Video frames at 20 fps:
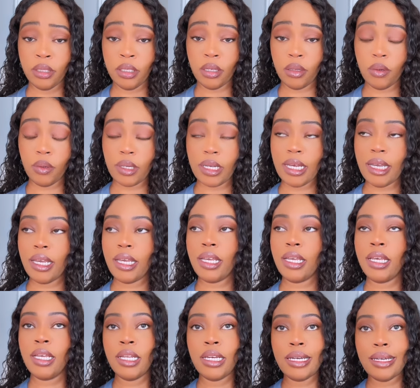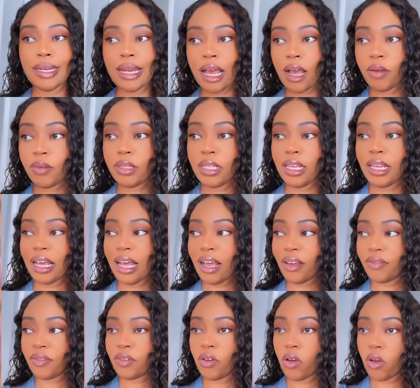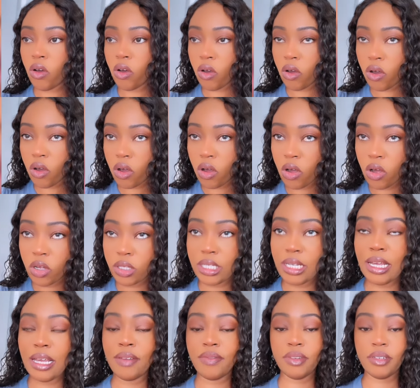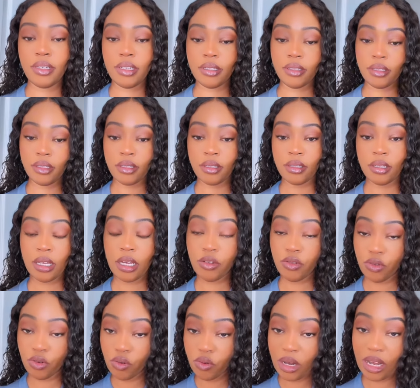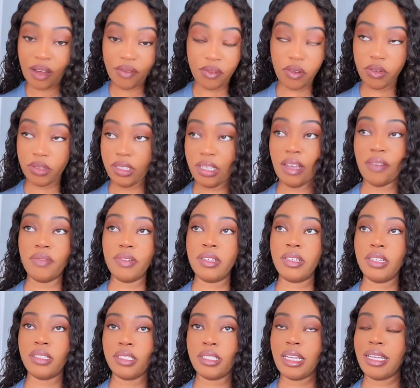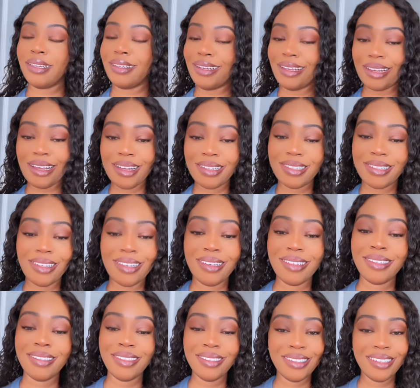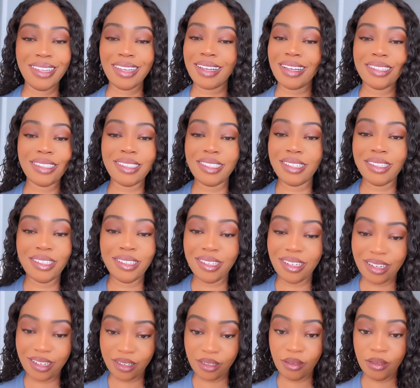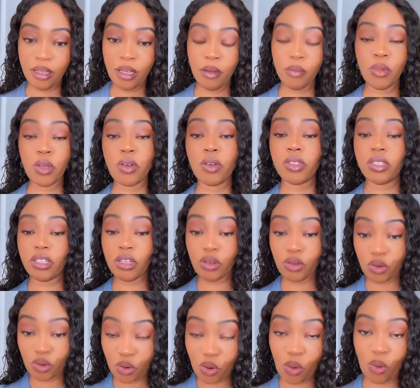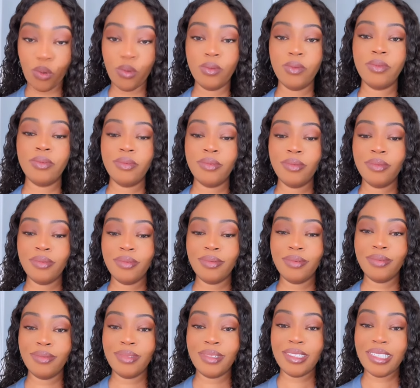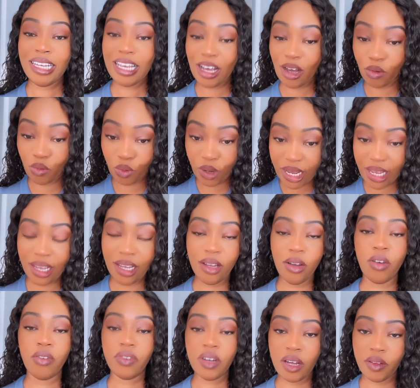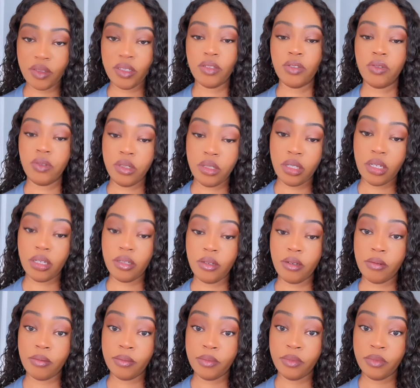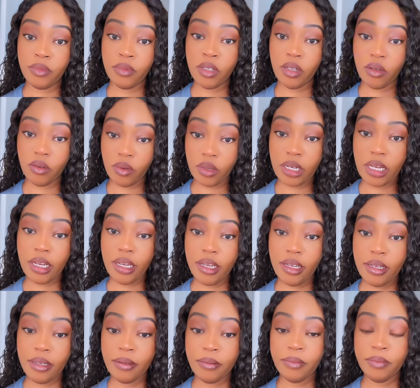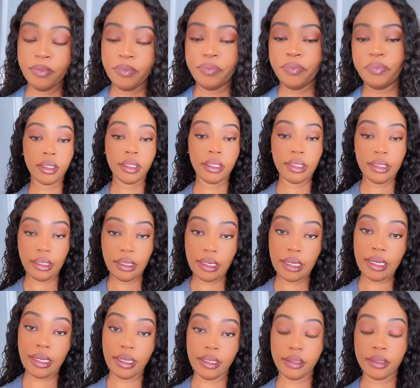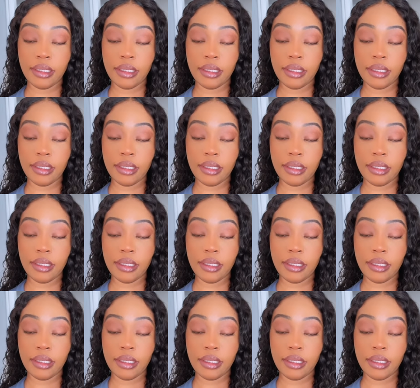Okay, now they have all the evidence and you have all the evidence and they can't say shit because they know, they are aware of how they treated you. Okay, yeah,